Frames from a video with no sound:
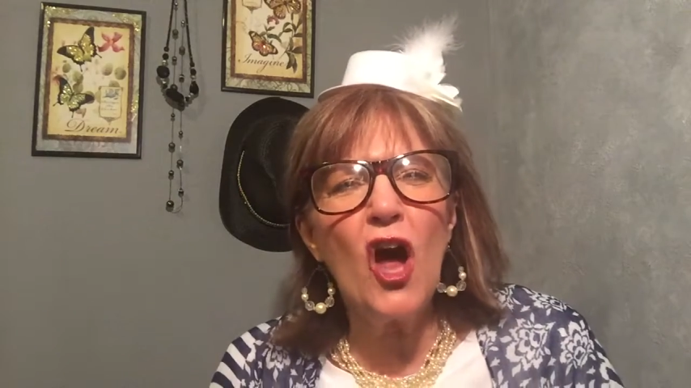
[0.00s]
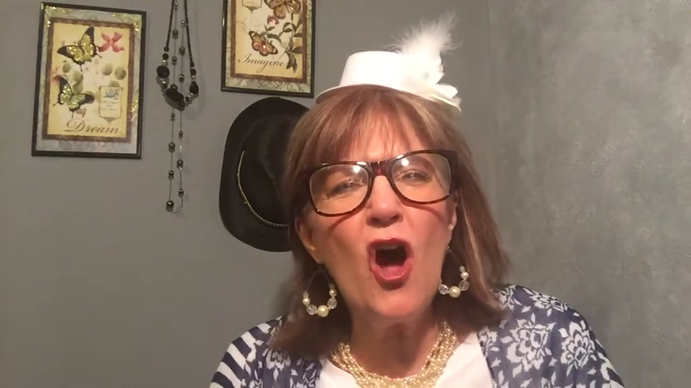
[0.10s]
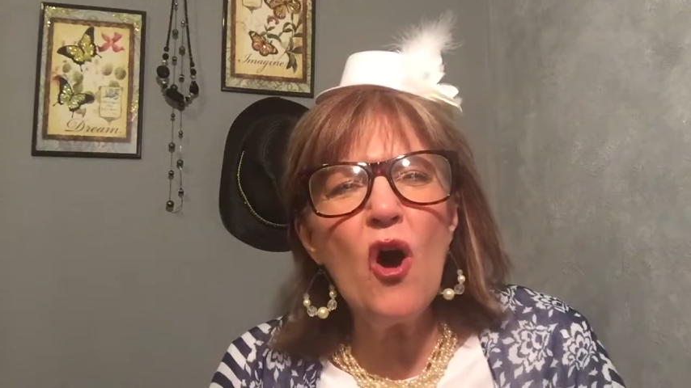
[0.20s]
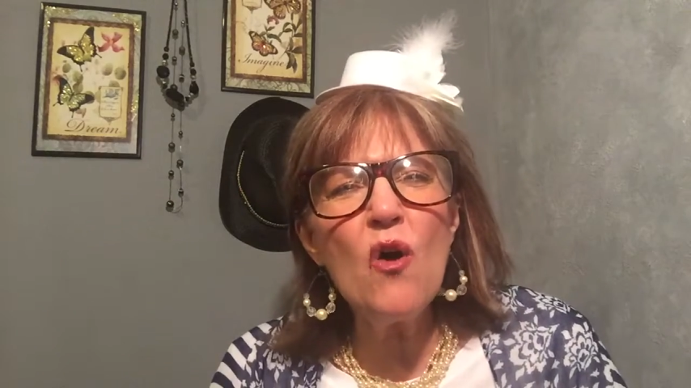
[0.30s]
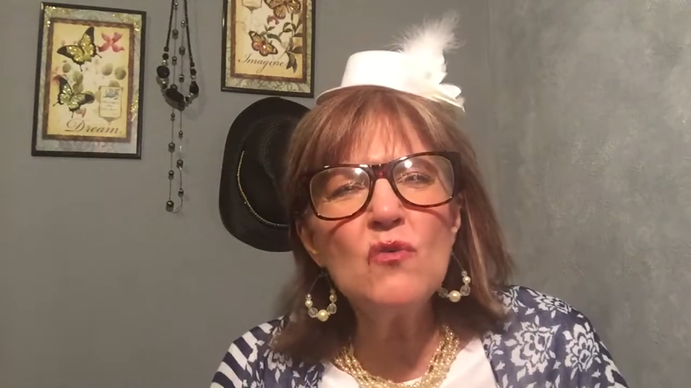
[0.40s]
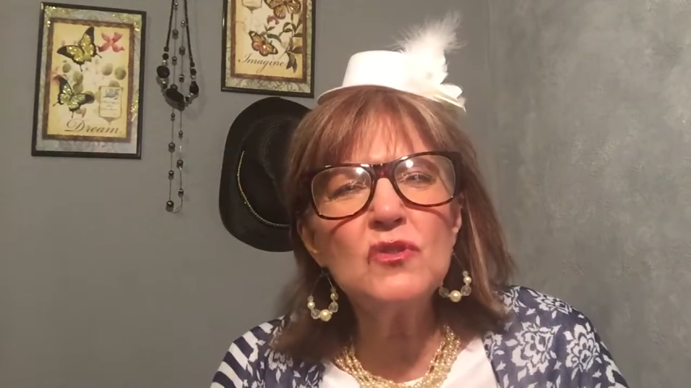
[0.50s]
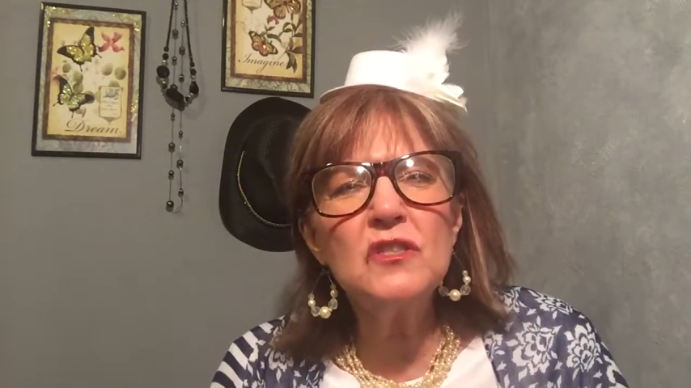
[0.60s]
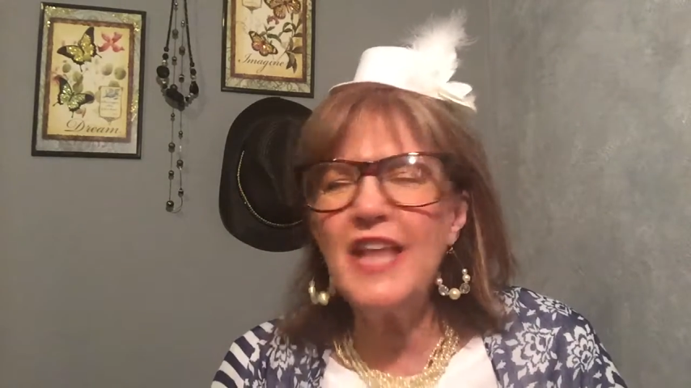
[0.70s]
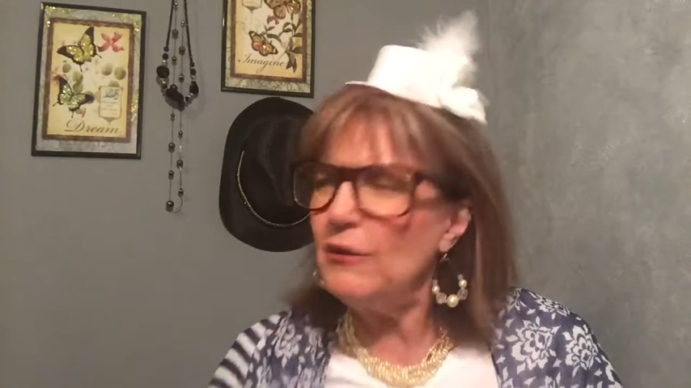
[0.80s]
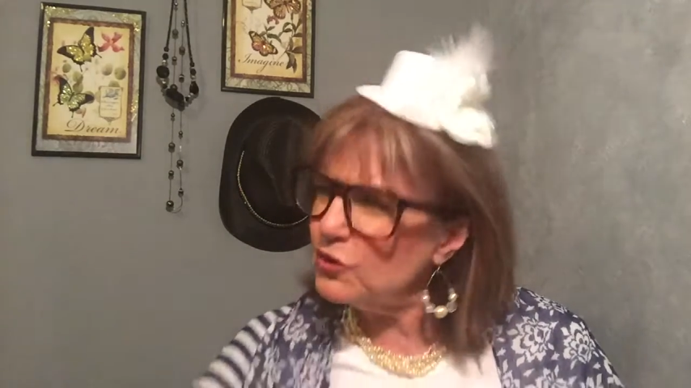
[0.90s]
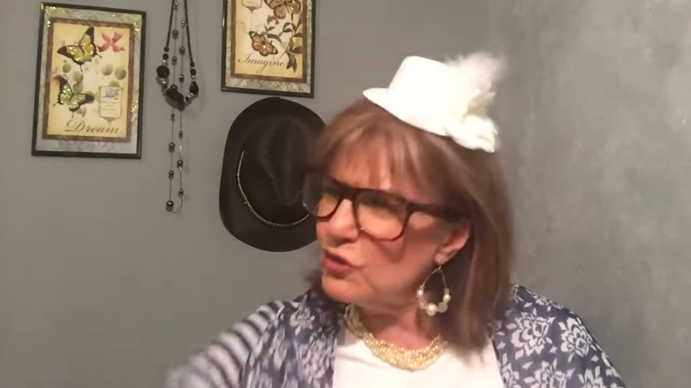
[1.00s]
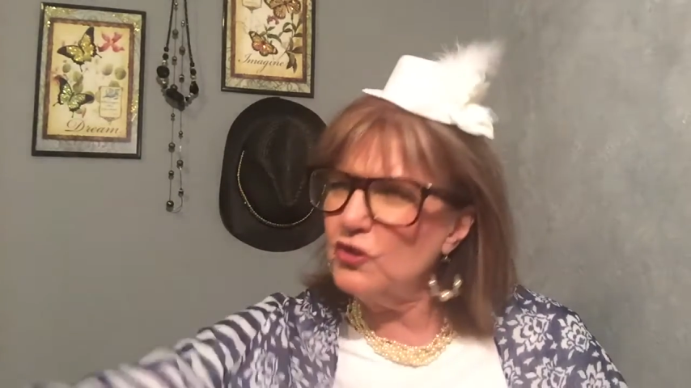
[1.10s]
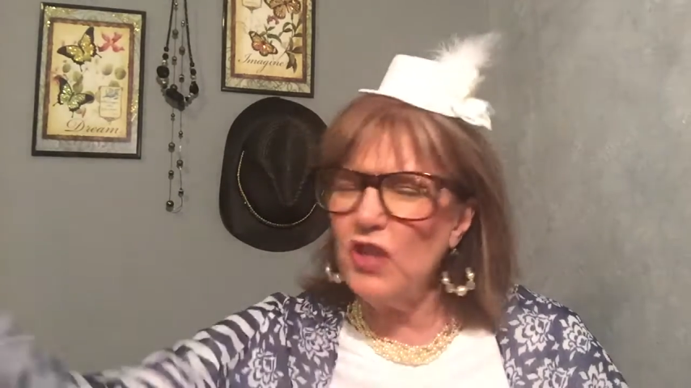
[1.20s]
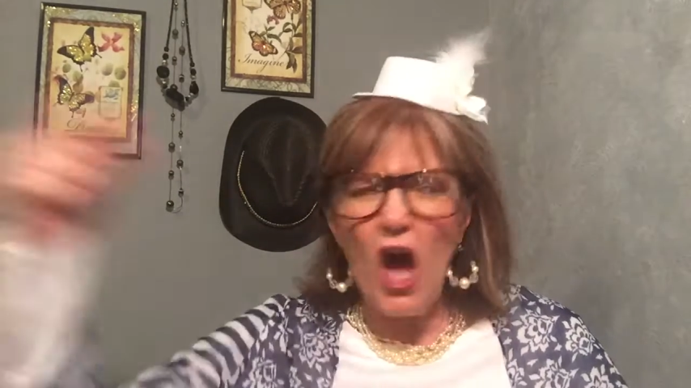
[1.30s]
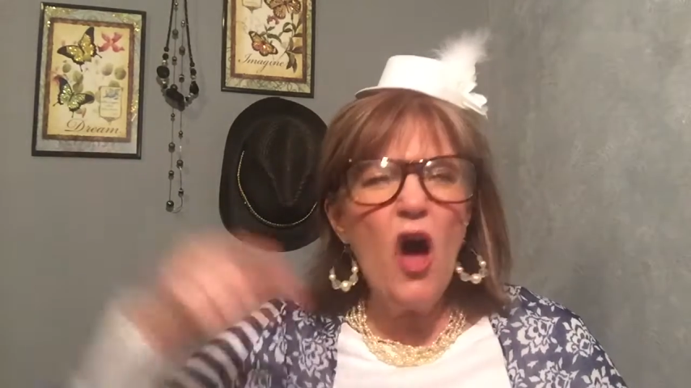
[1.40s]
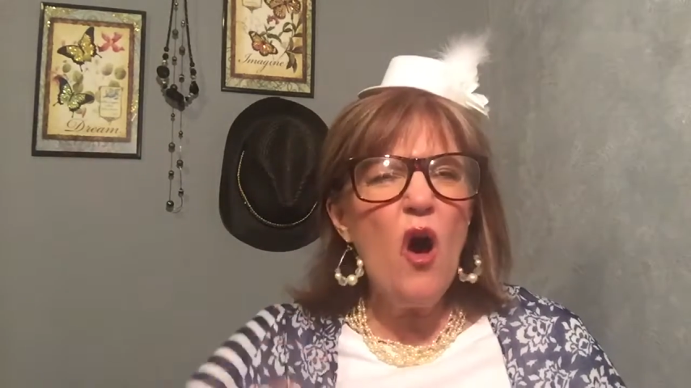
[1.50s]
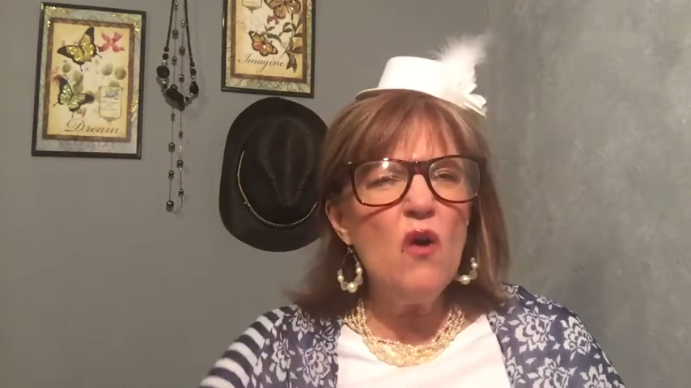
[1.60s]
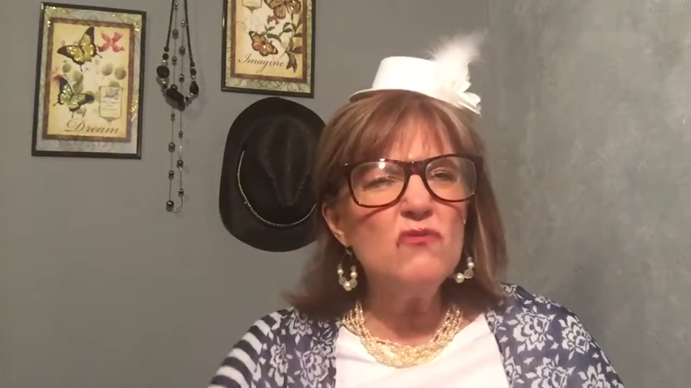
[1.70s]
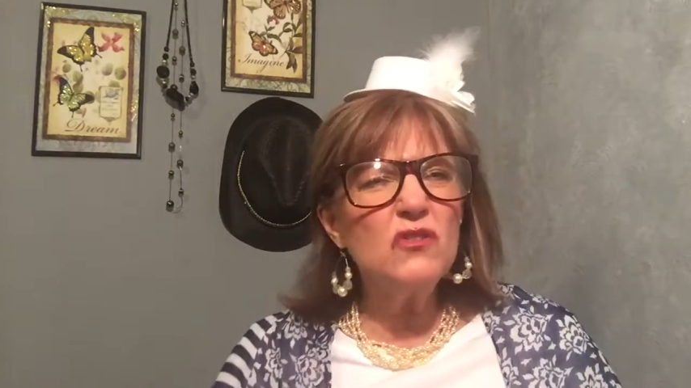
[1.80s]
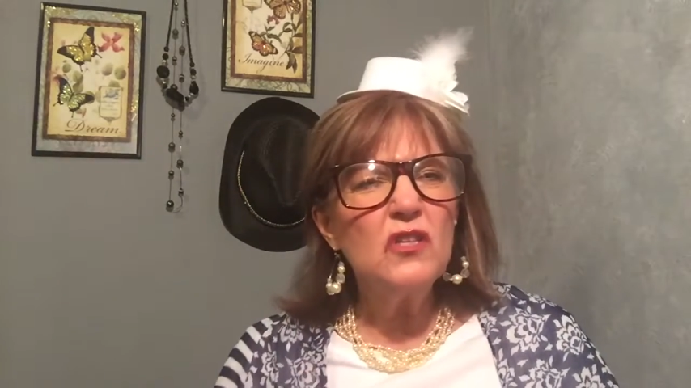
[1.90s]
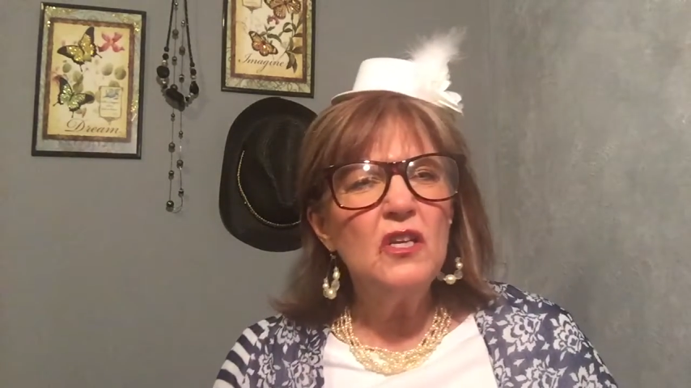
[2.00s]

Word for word: thongs? Those are thongs.